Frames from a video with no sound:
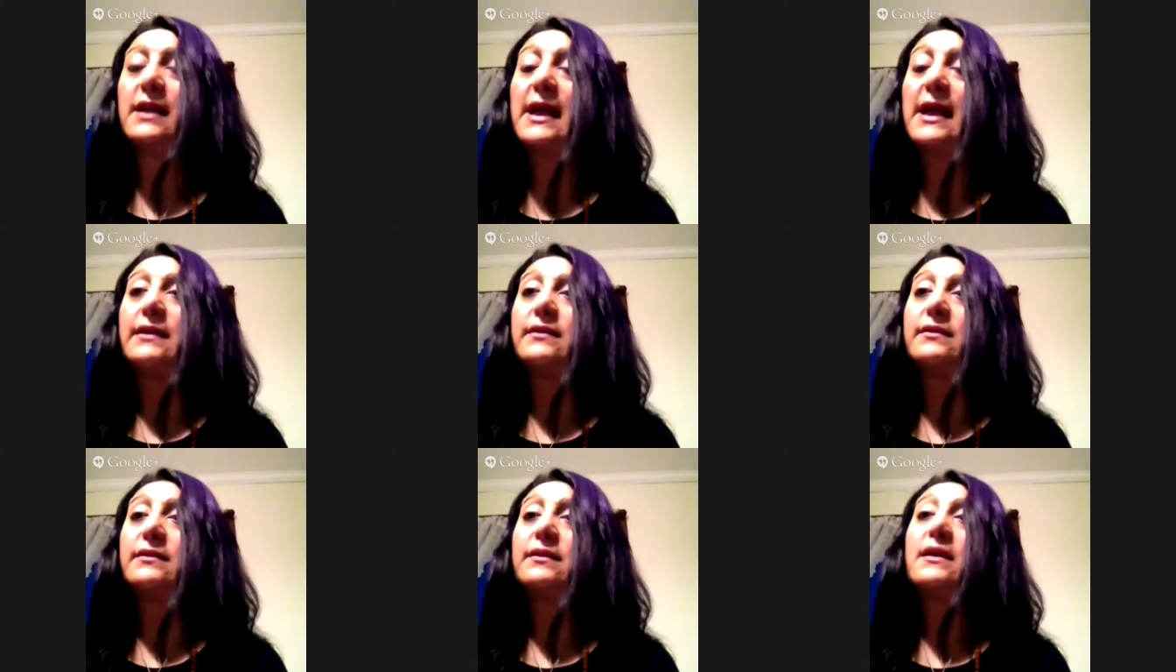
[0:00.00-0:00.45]

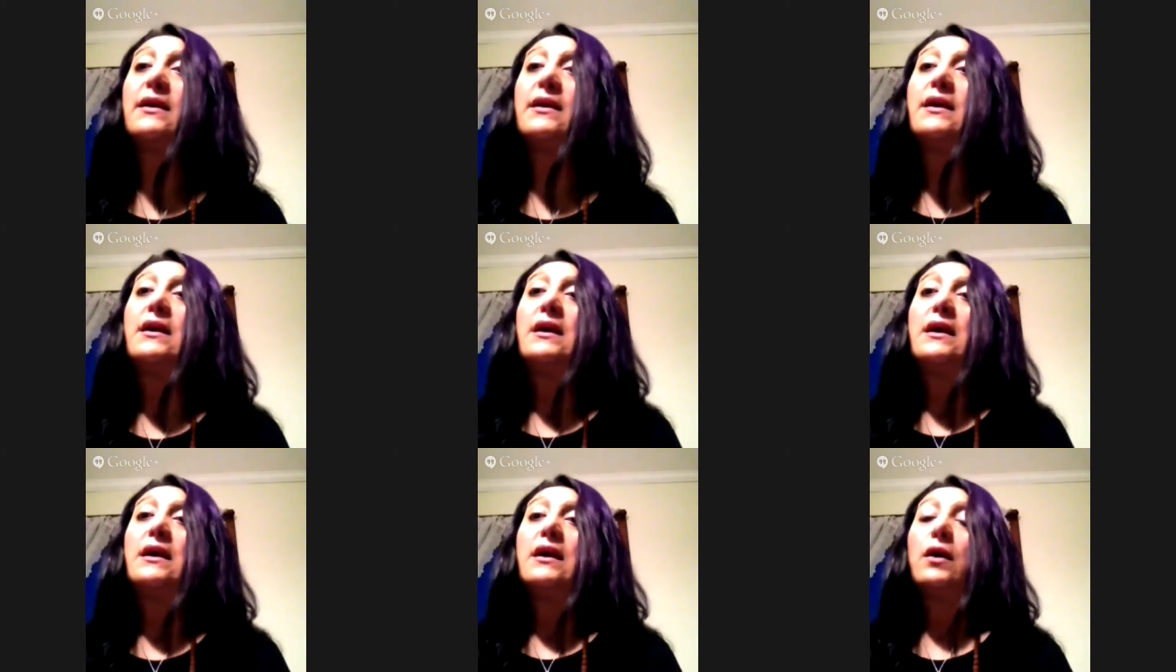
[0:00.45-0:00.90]
And
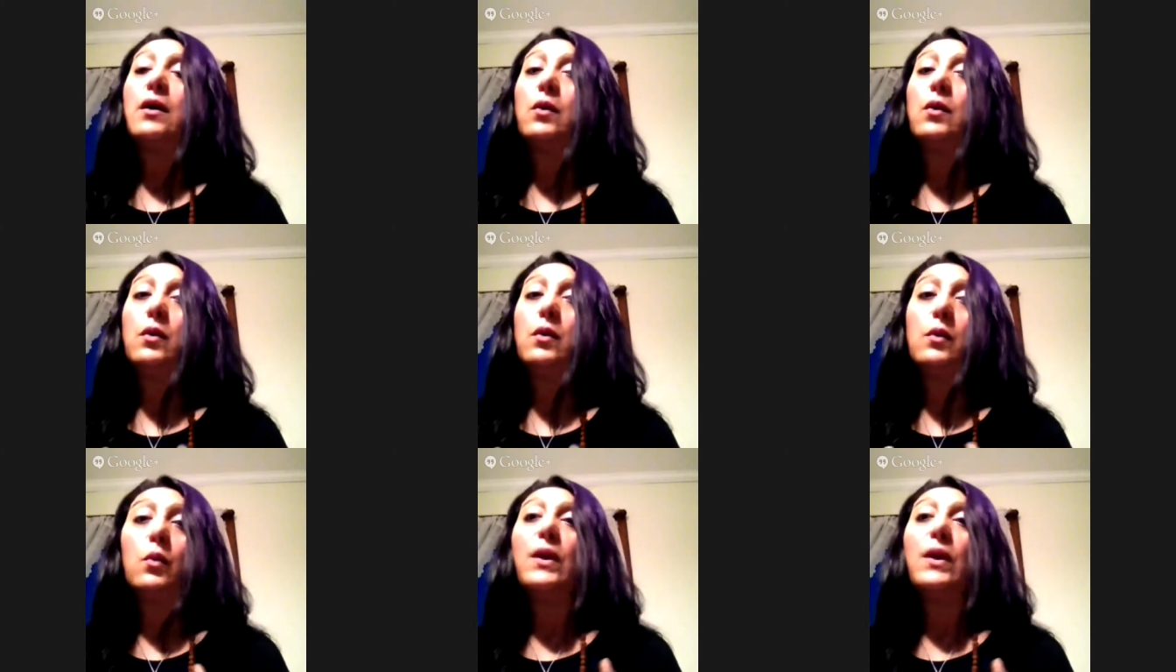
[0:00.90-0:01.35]

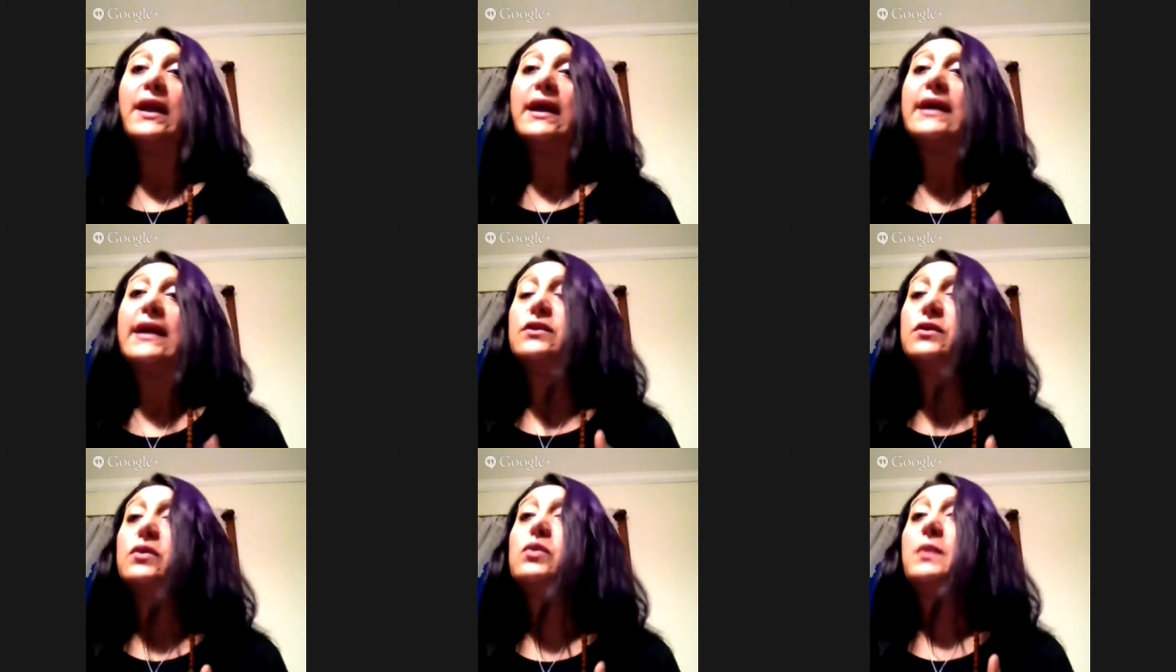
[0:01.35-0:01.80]
when
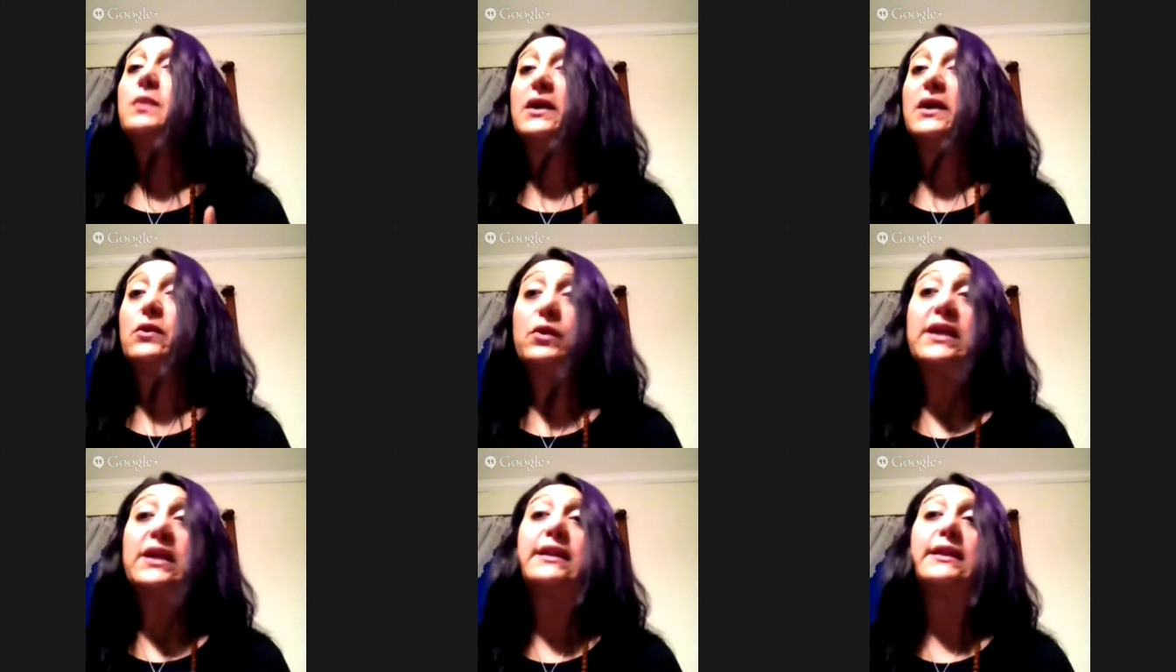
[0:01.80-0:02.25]
I do my
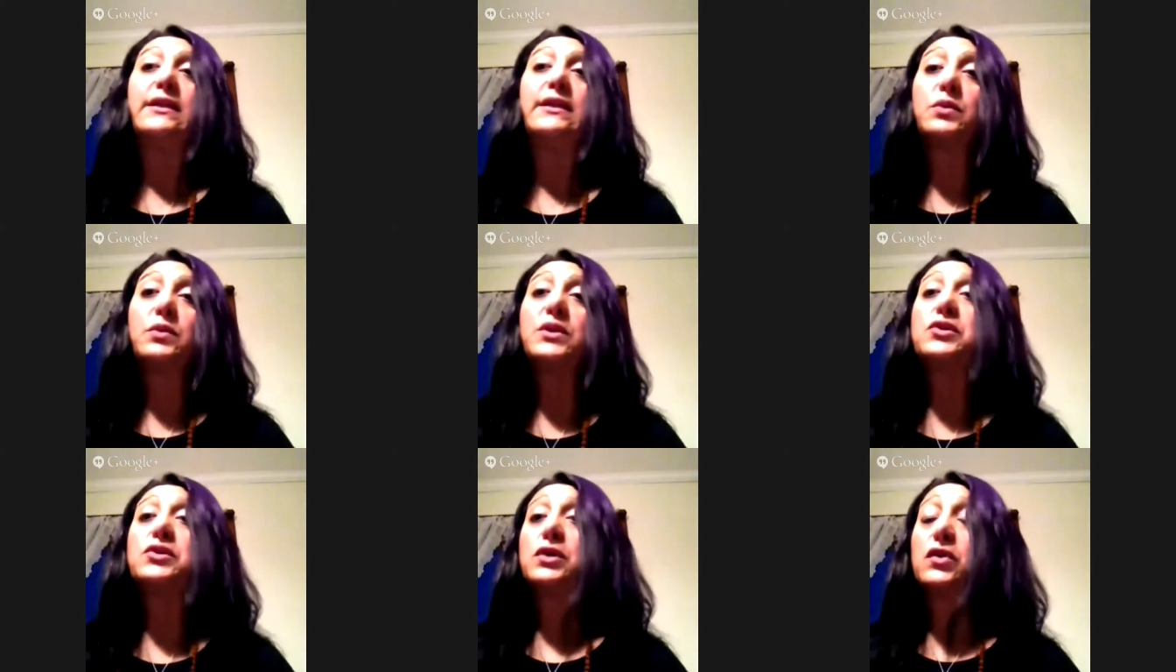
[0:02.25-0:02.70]
reading,
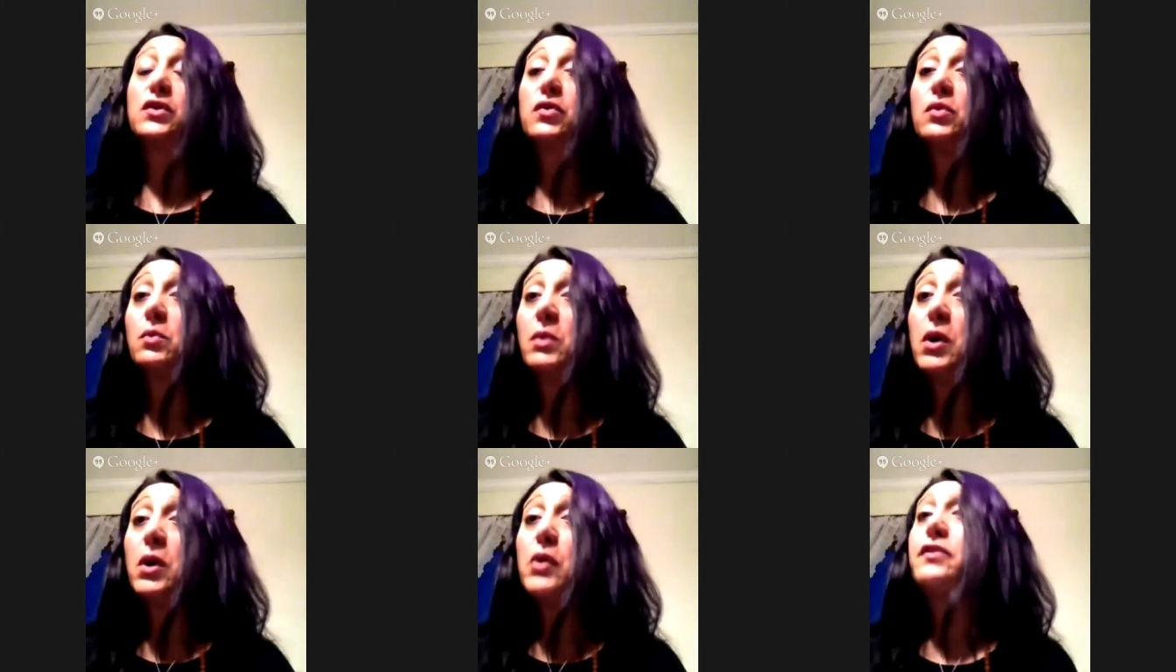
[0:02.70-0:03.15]
which is
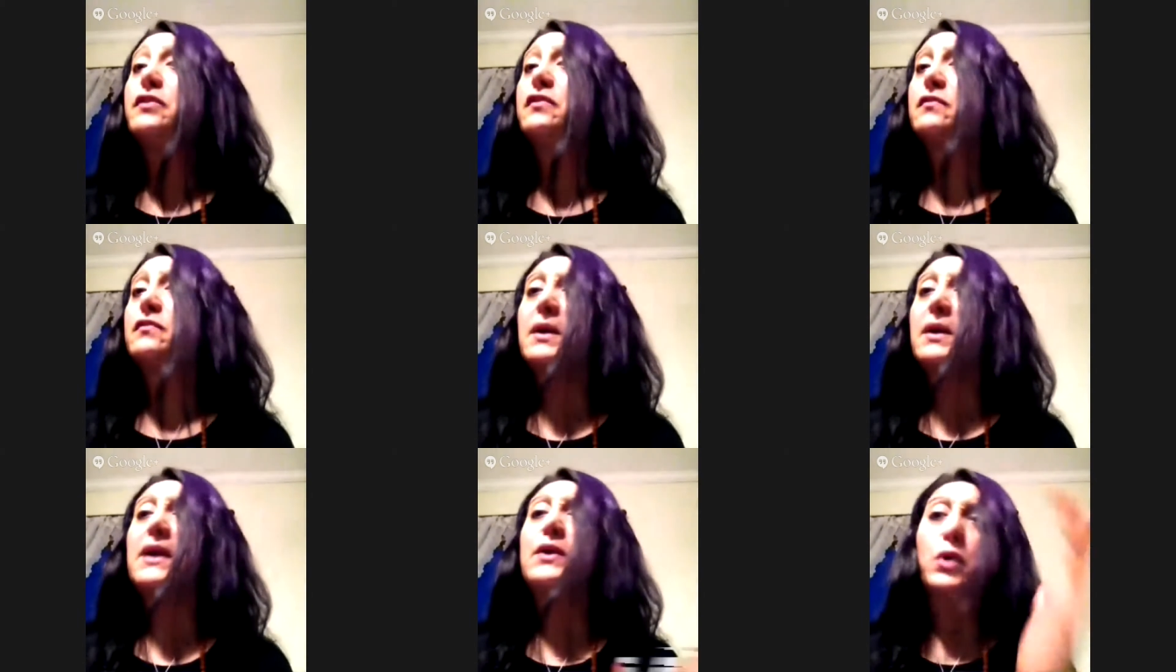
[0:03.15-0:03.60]
most of
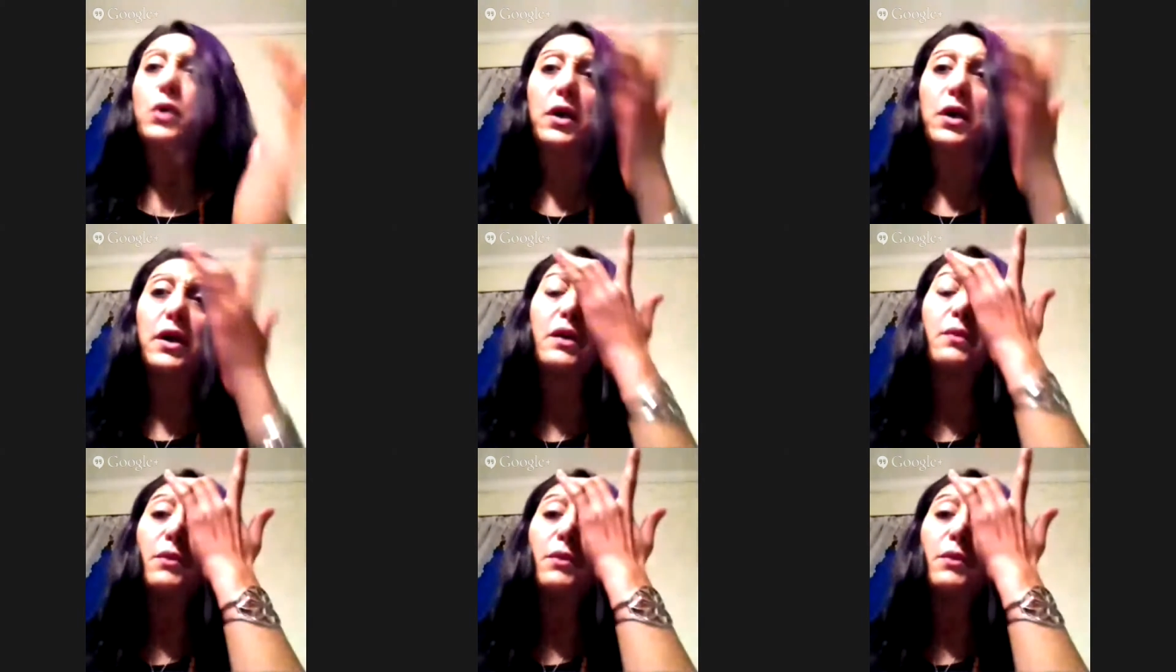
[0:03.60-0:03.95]
my work